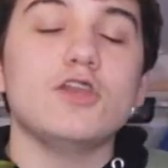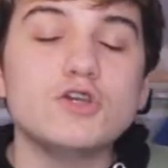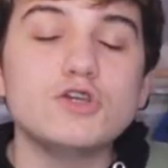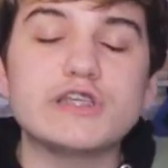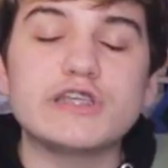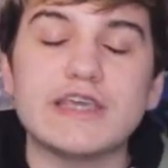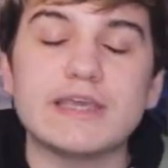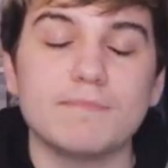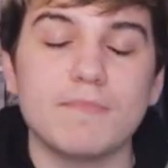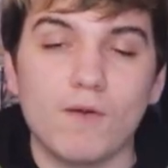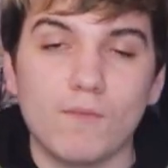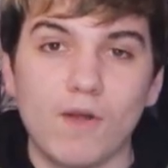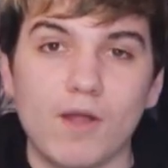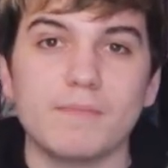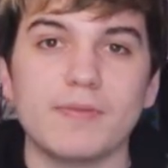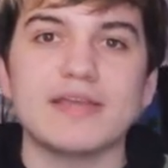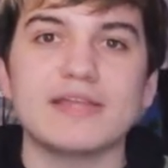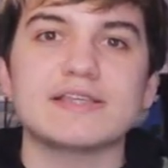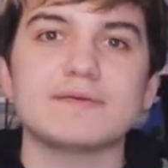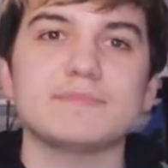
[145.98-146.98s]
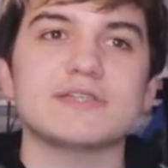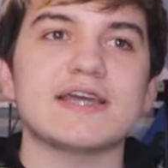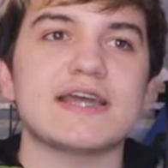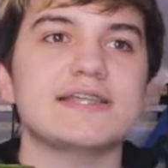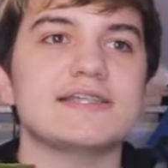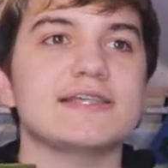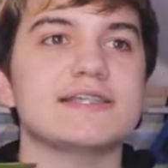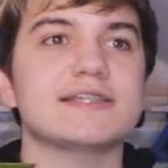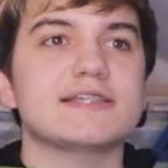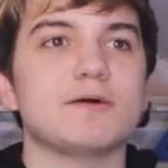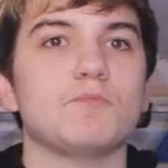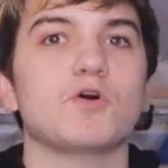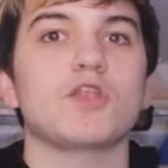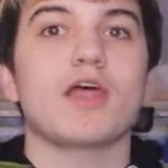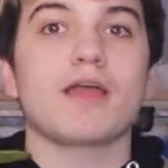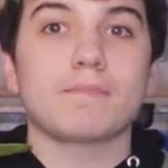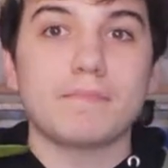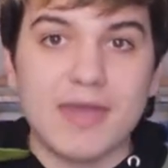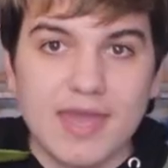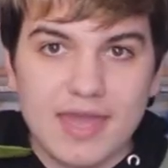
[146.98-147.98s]
Lucy won't be intimidating to someone
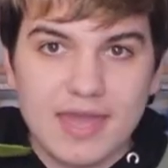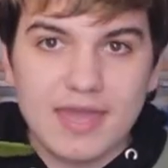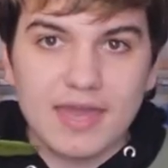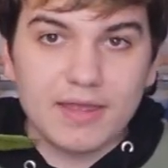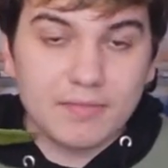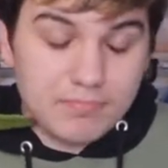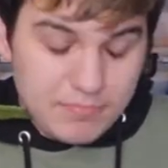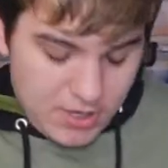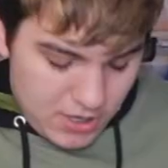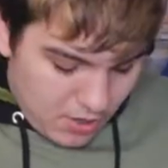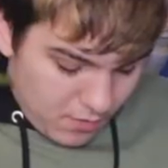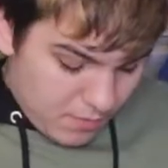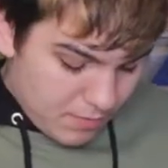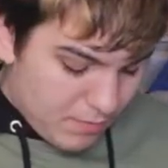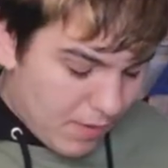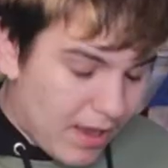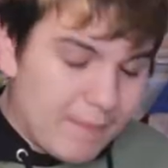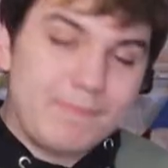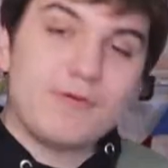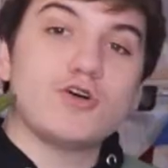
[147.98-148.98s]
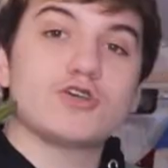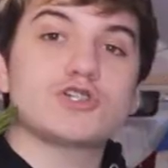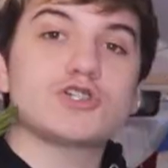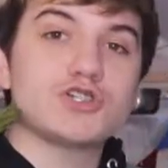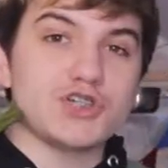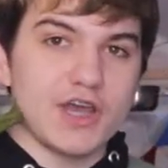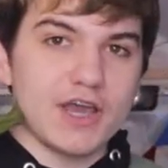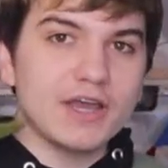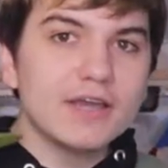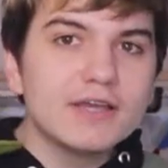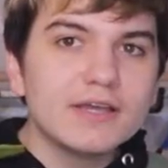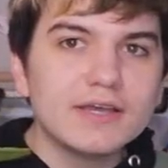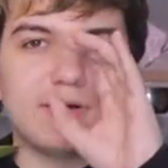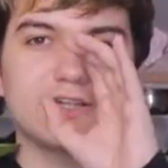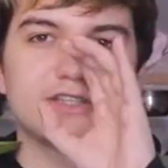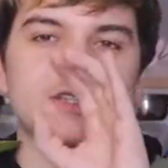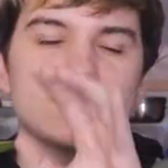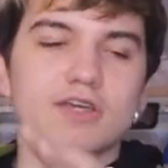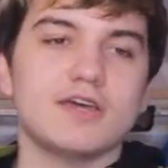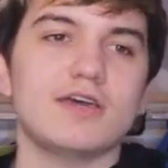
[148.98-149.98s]
like me, in, you know, with my posture.
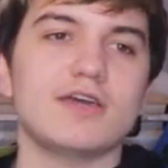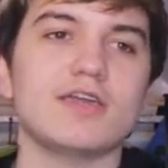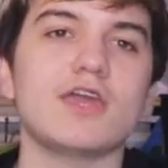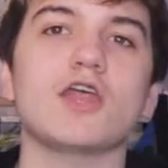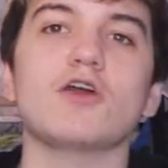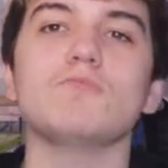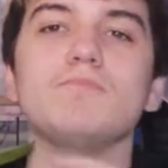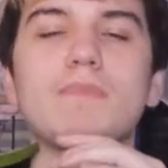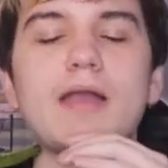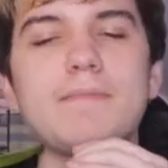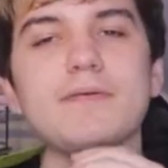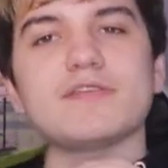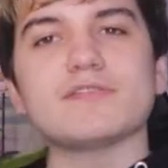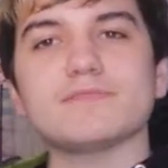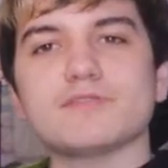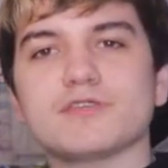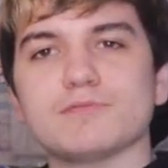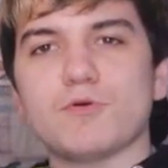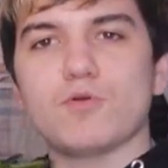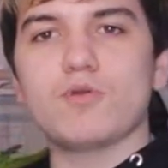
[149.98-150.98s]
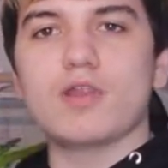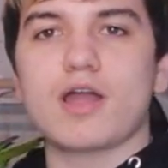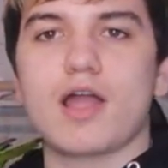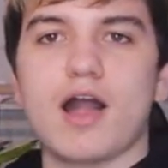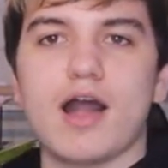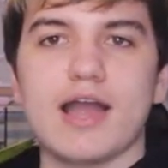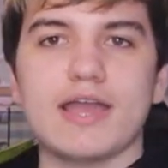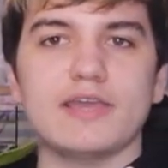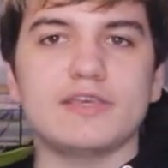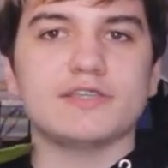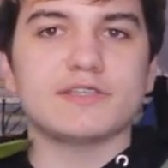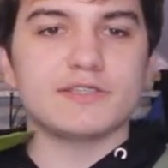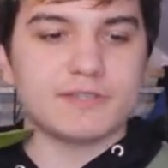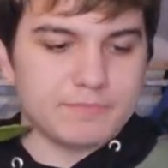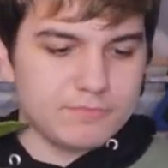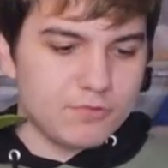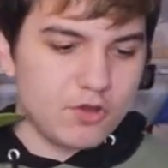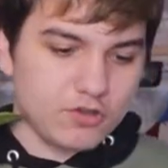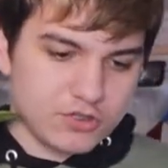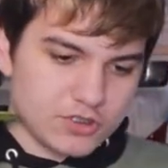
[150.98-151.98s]
But, you know, maybe some smaller guys,
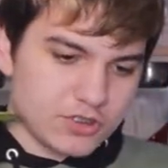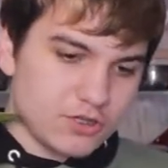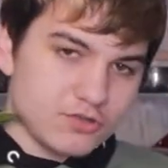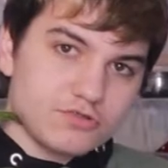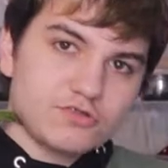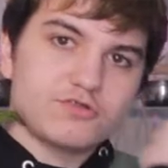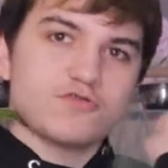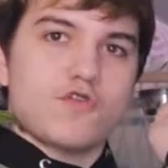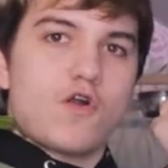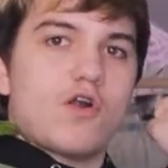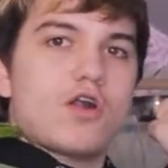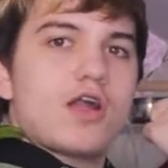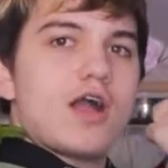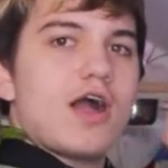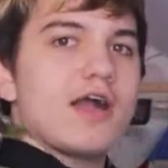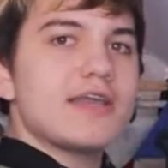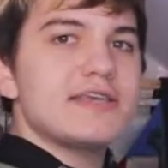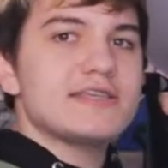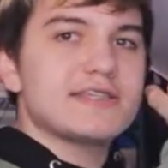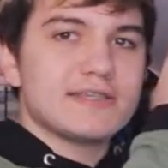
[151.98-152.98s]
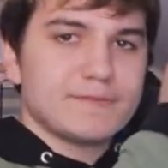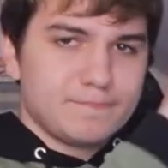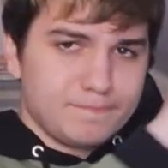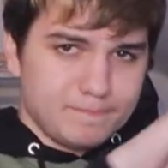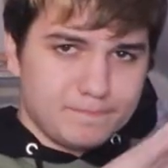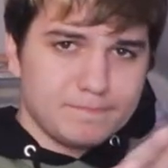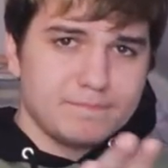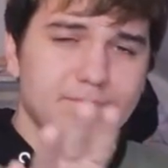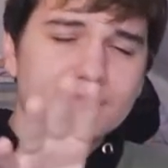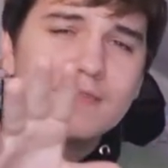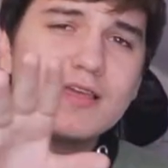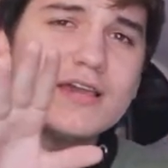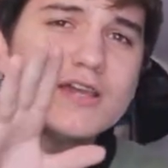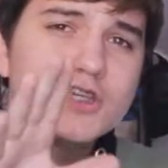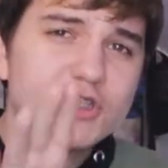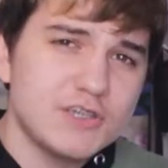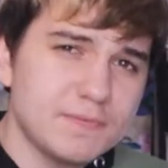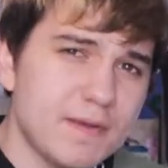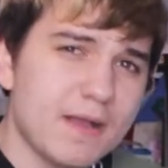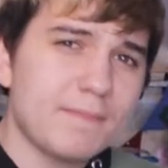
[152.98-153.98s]
some not-so-strong guys,
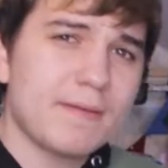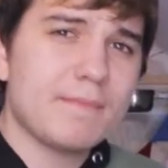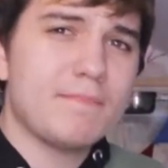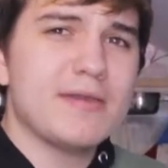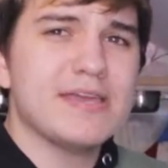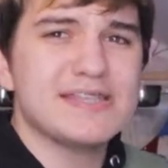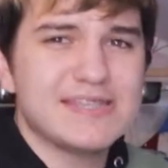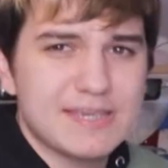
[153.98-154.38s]
she might be a bit